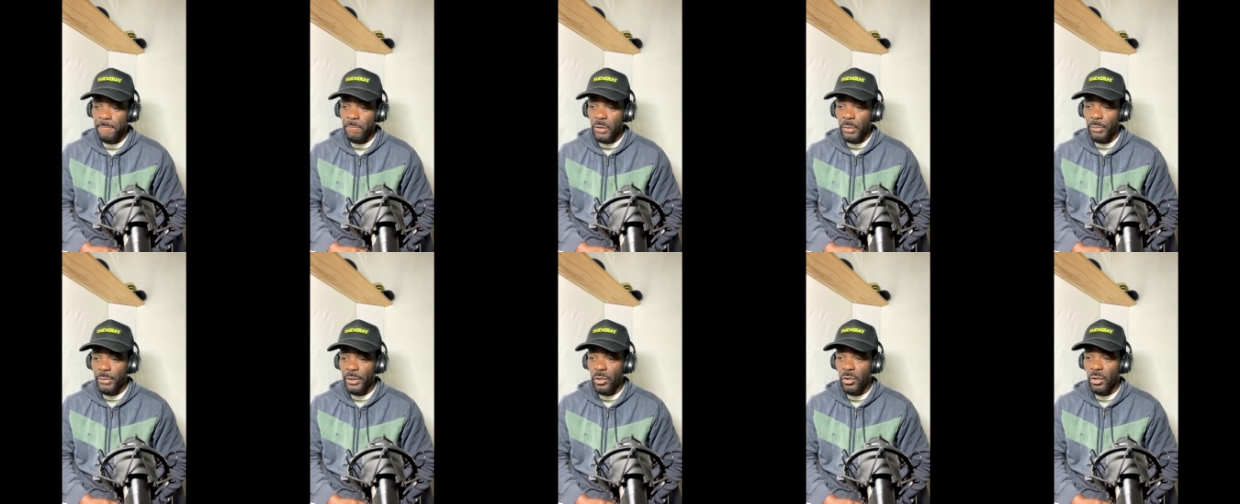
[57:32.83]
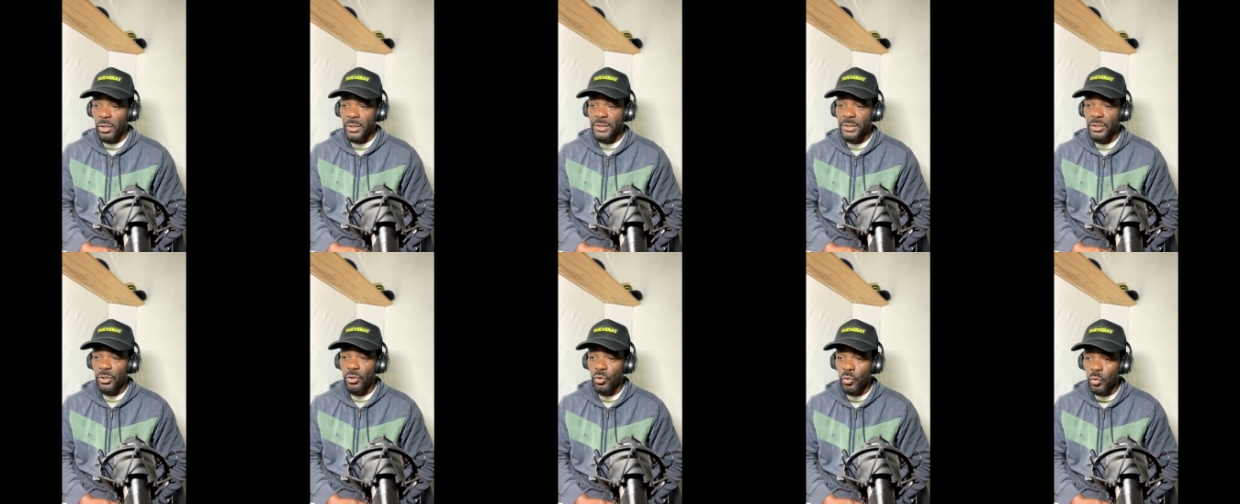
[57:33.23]
because
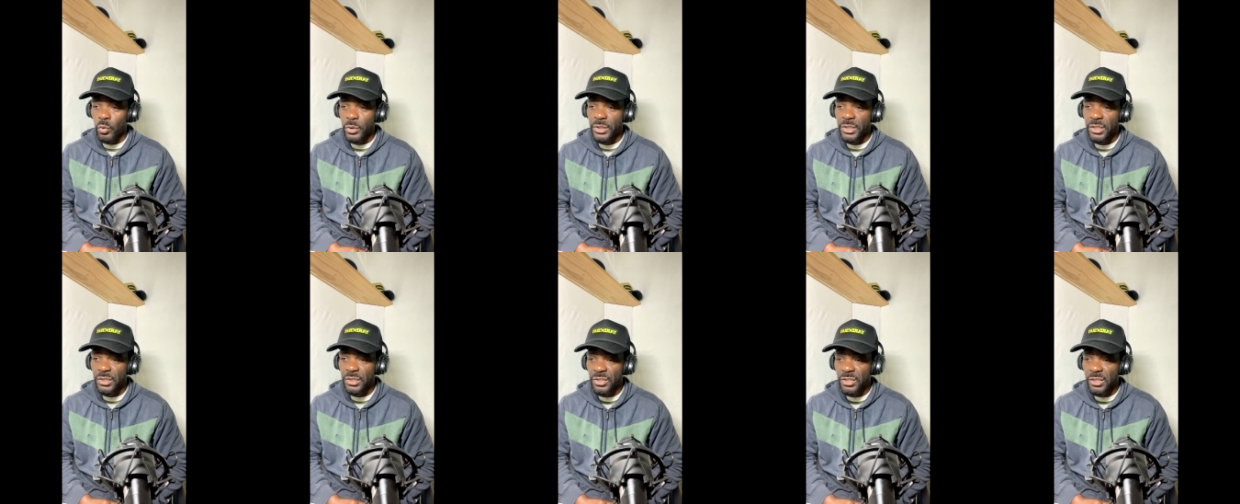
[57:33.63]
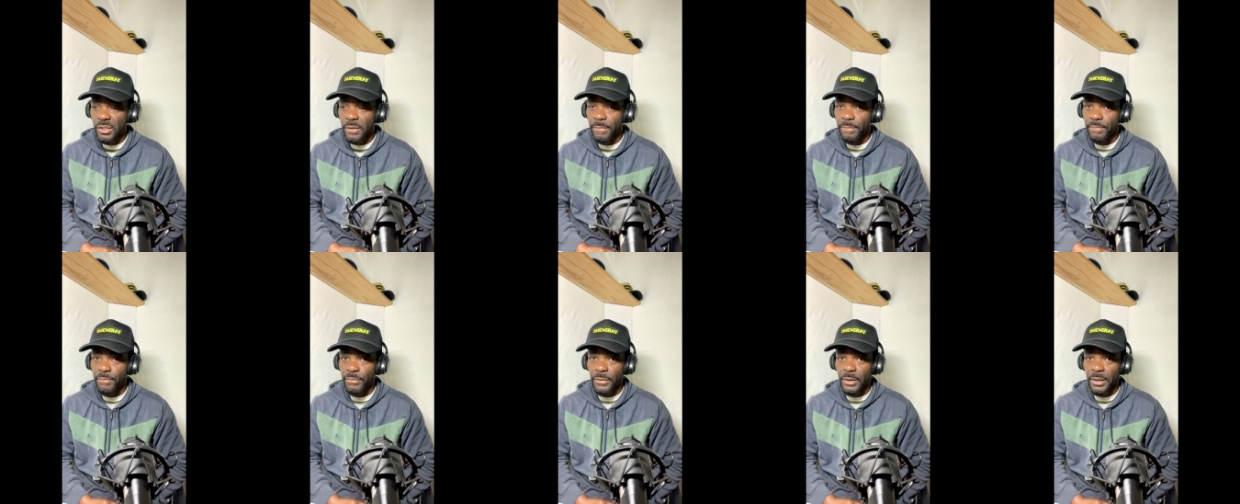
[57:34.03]
the new
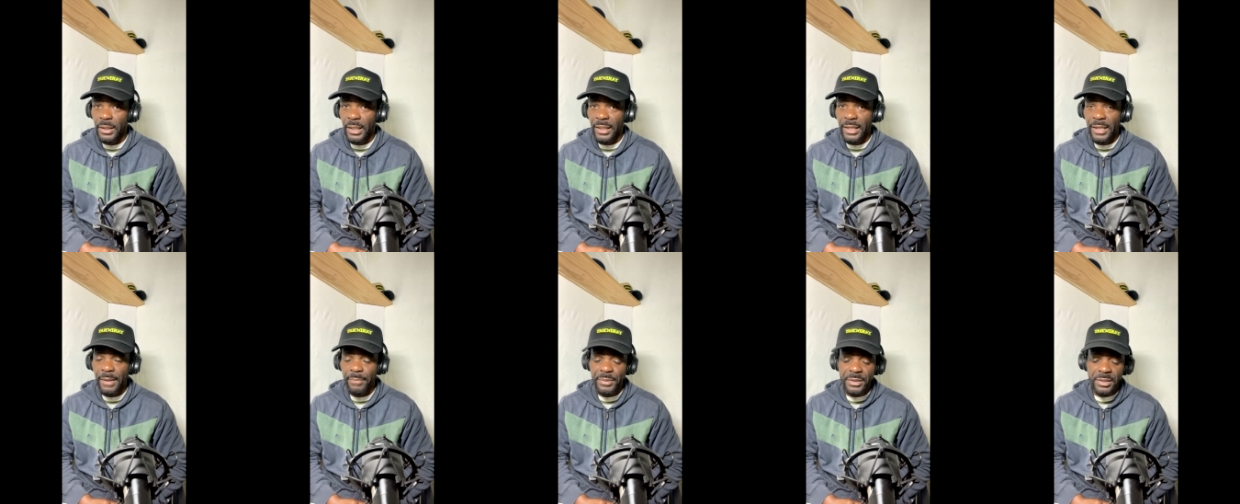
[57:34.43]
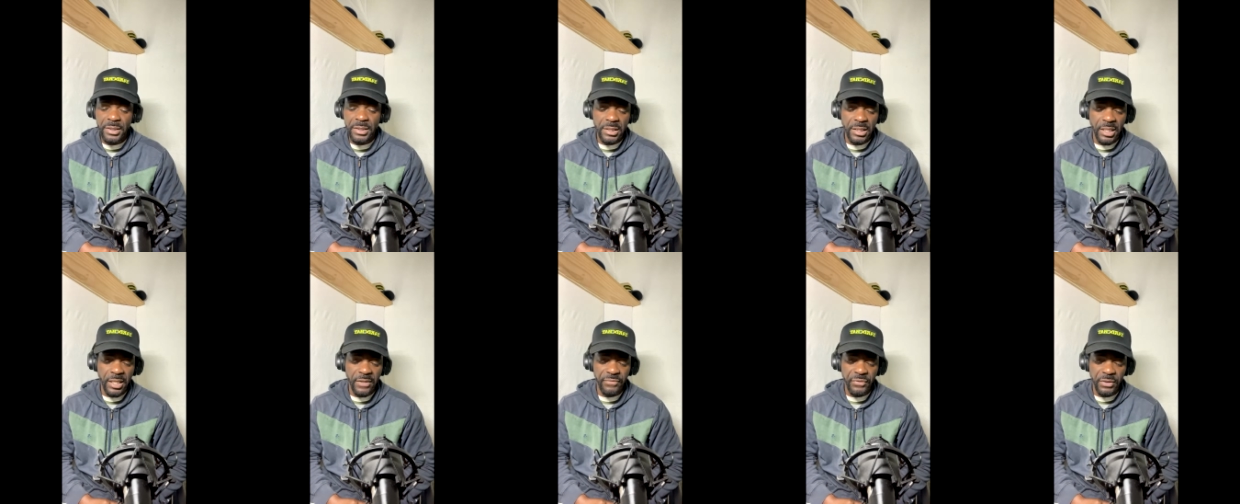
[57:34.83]
system, like I've been
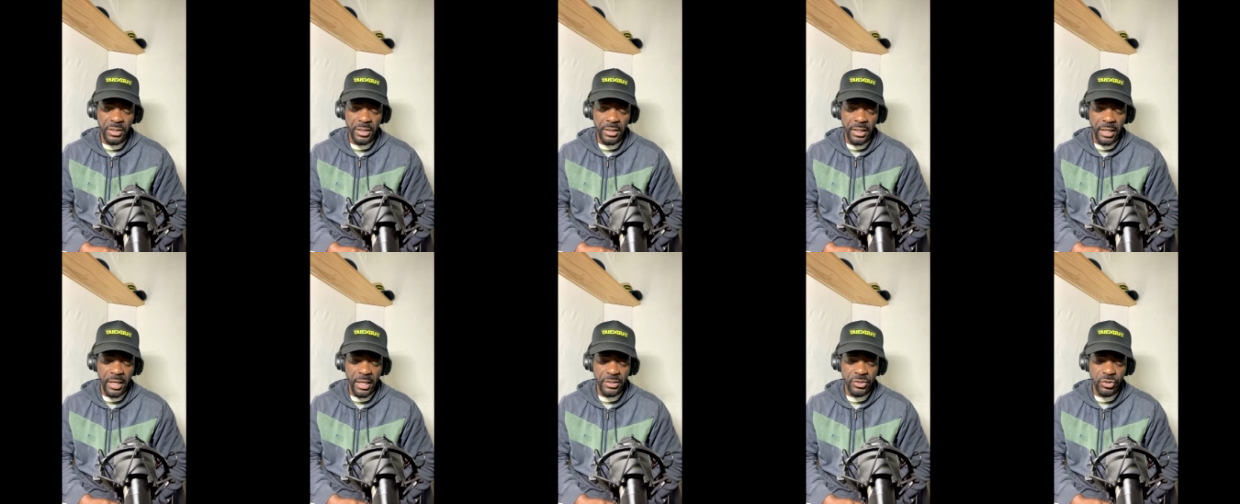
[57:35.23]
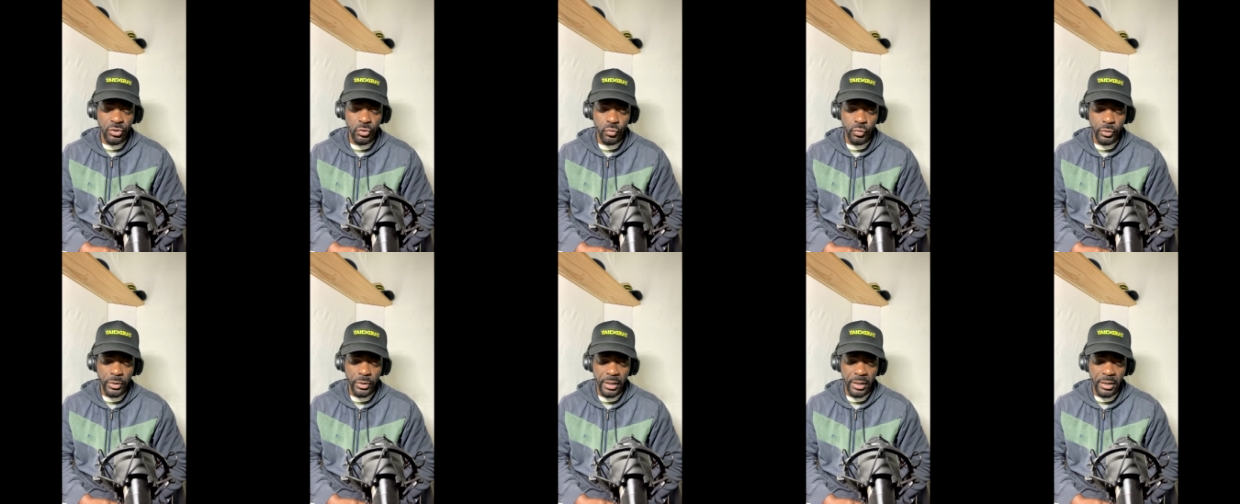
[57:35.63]
saying for the last
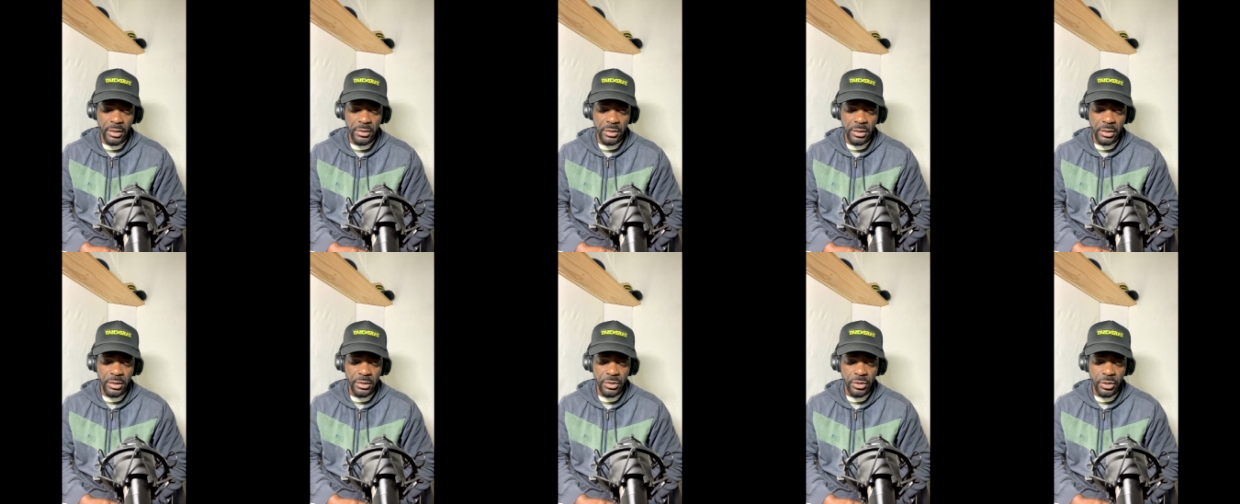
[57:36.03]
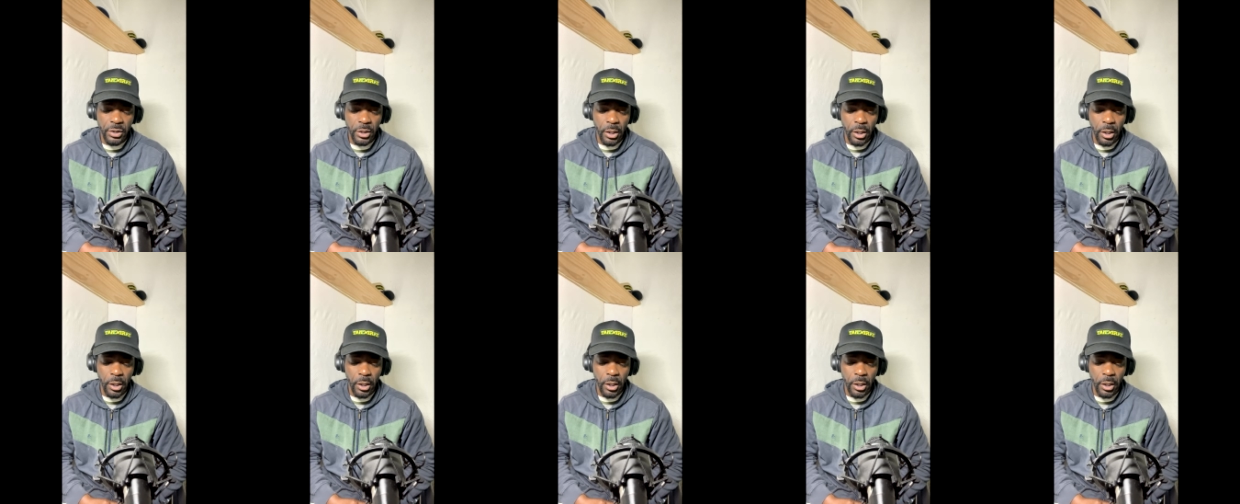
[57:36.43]
2 days, is the